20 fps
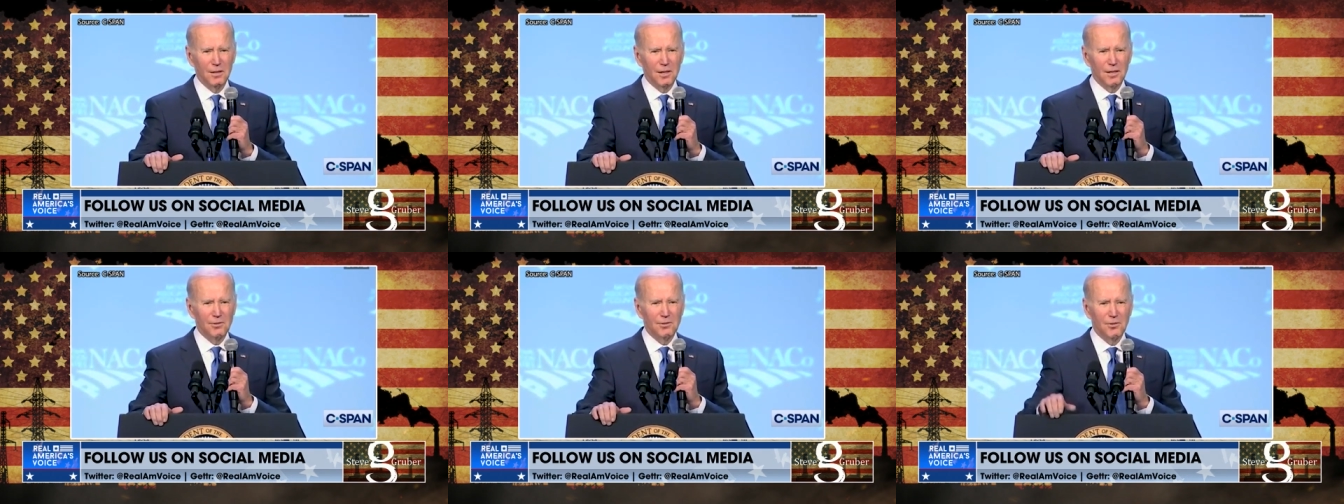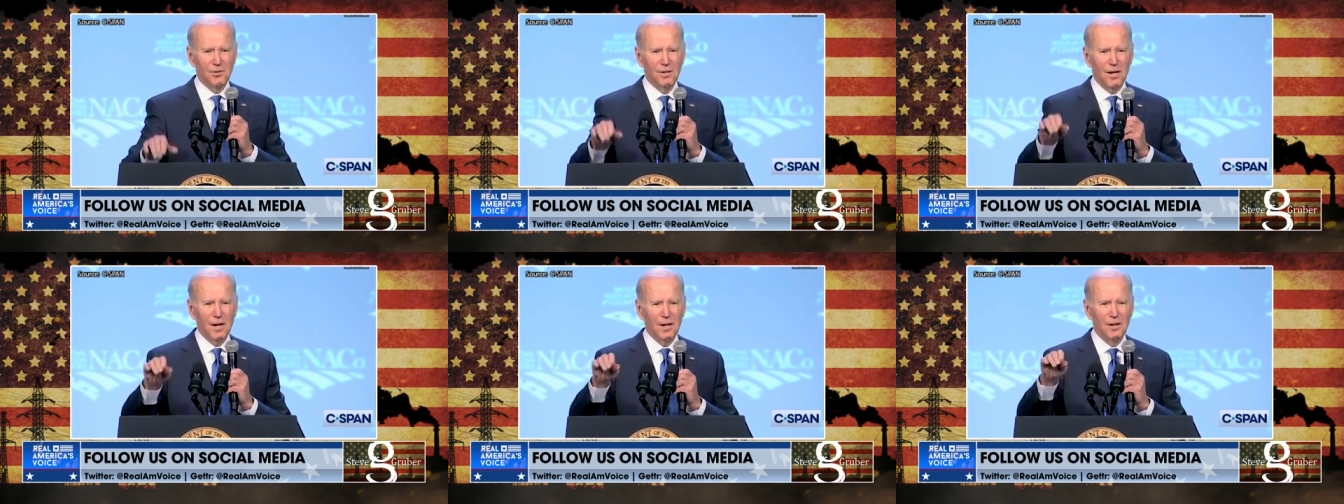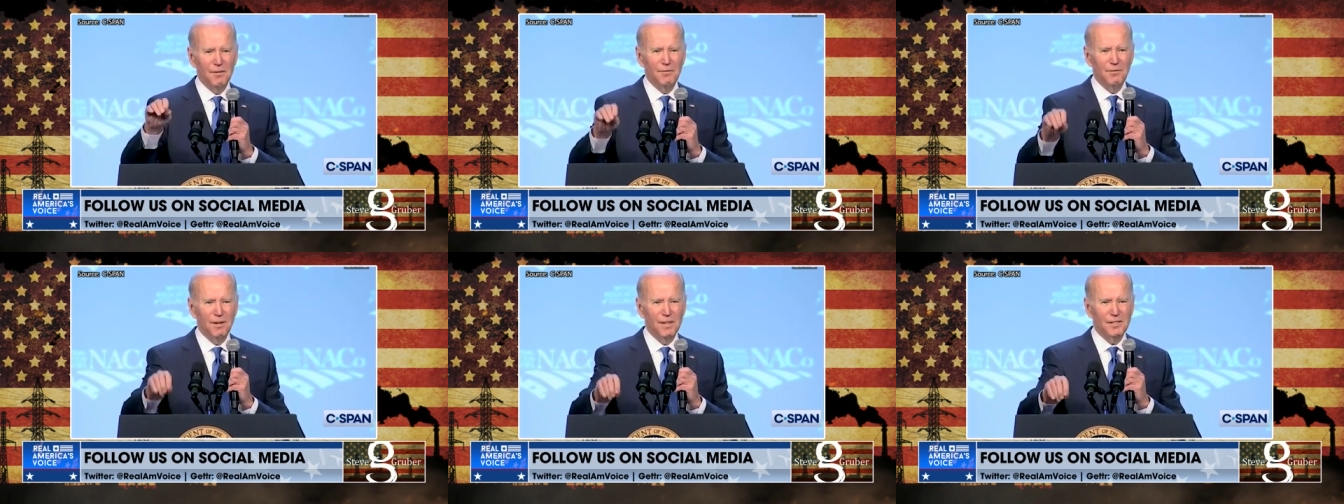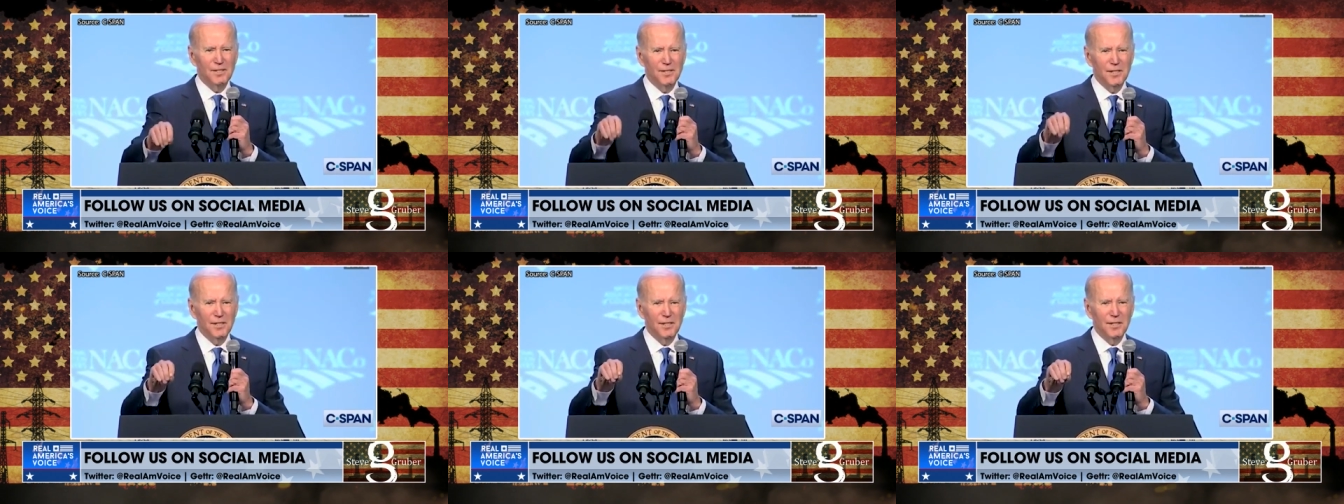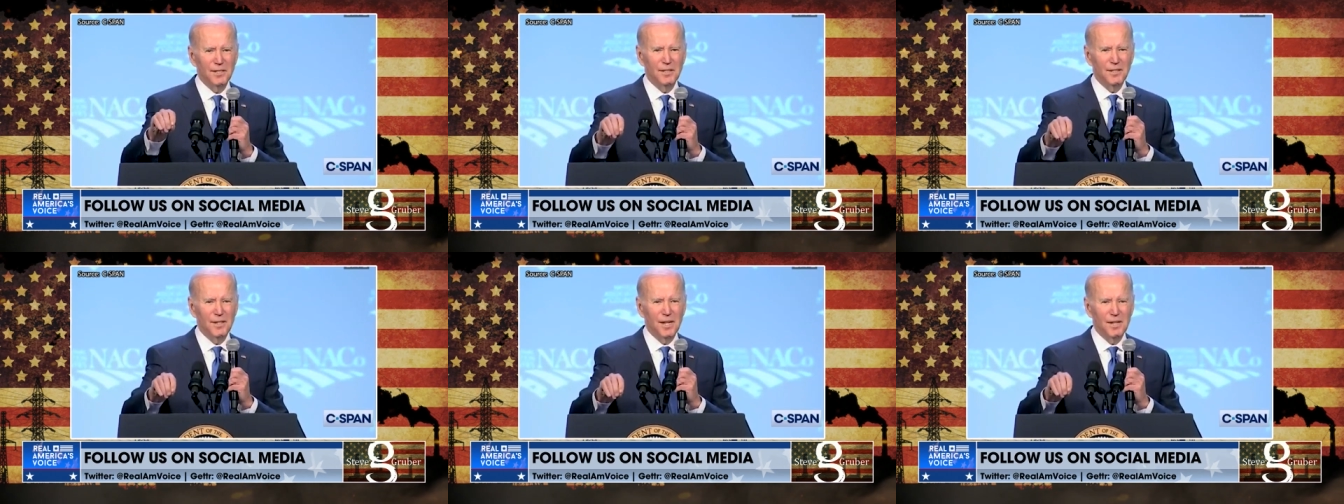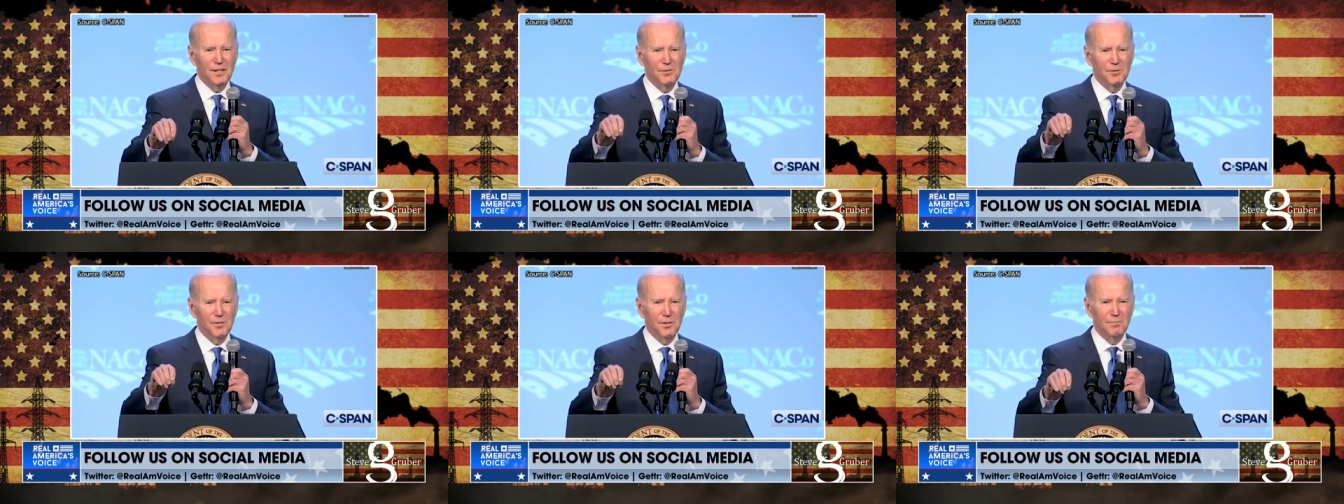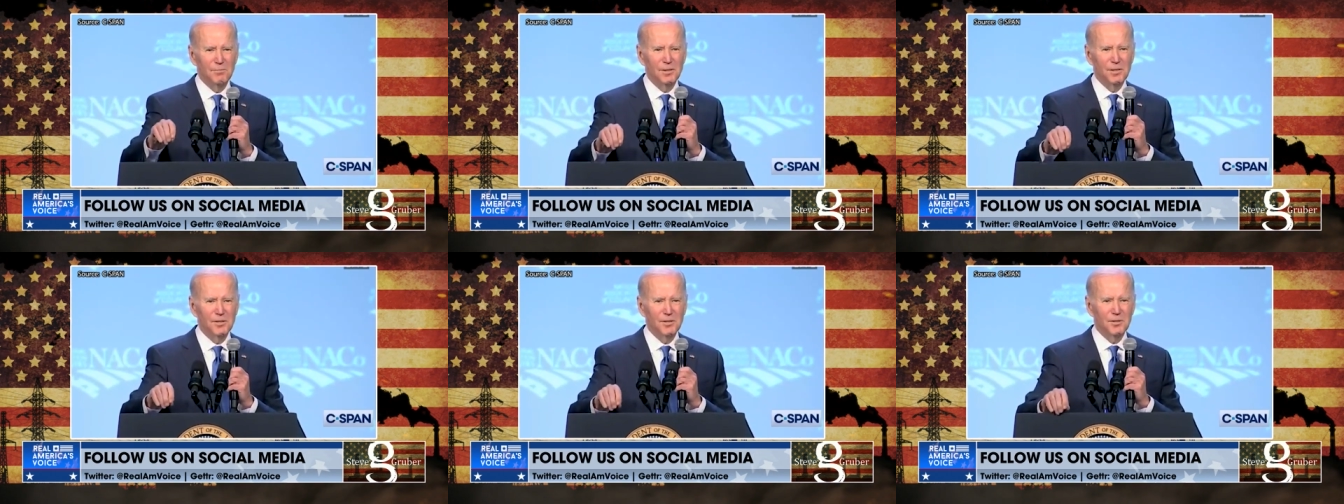because they're not investing in the nature
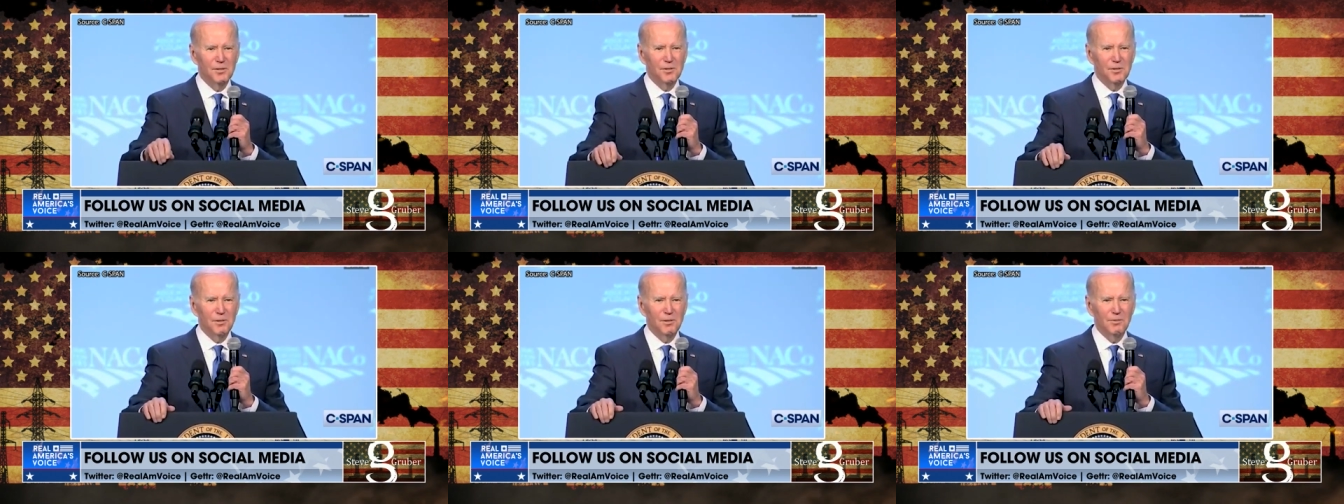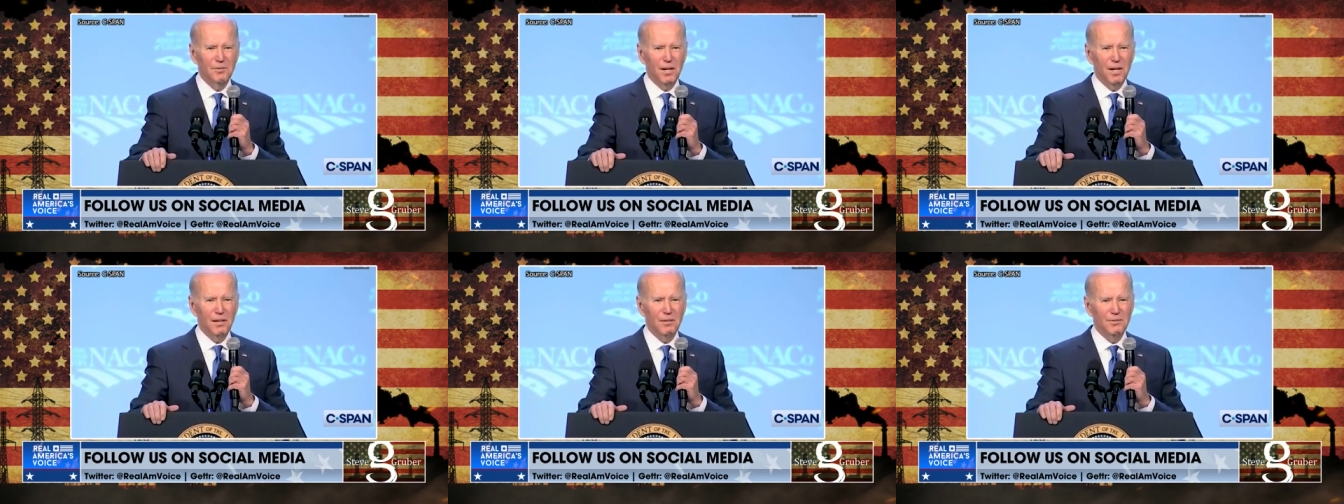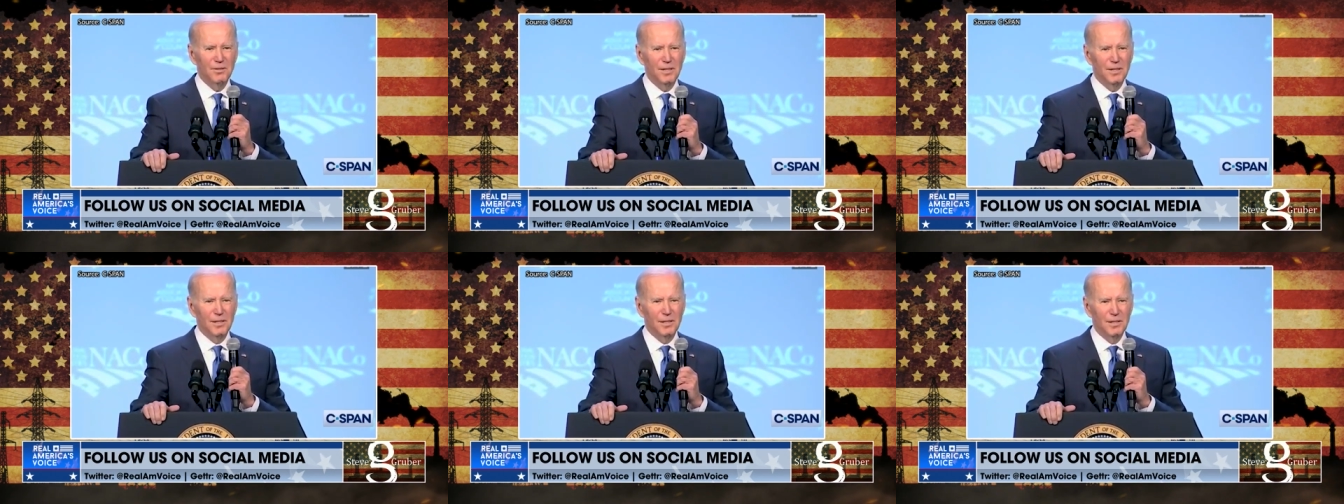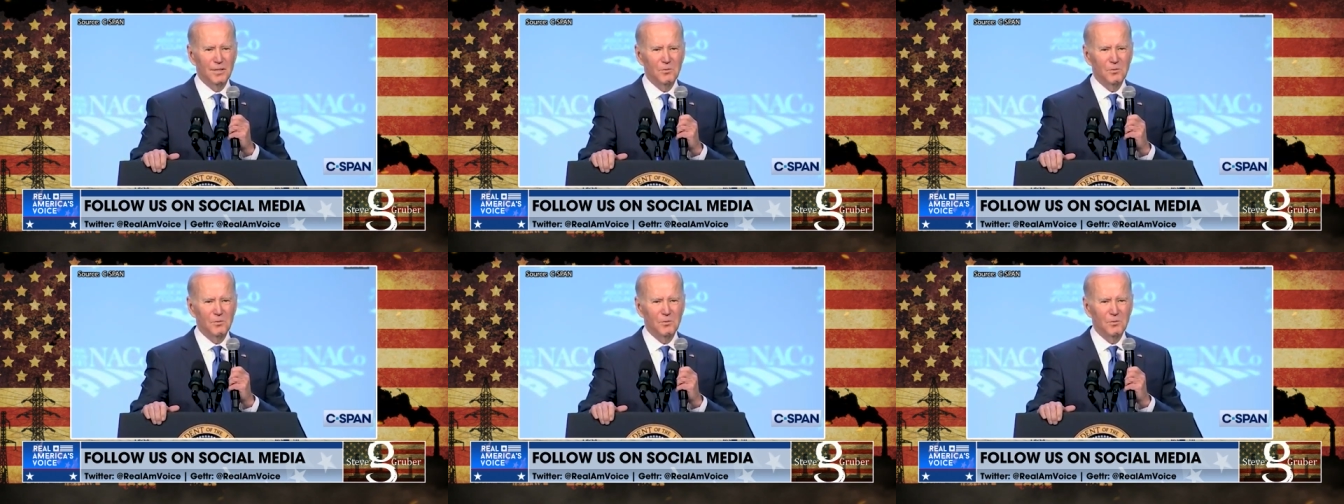of the business they're involved in.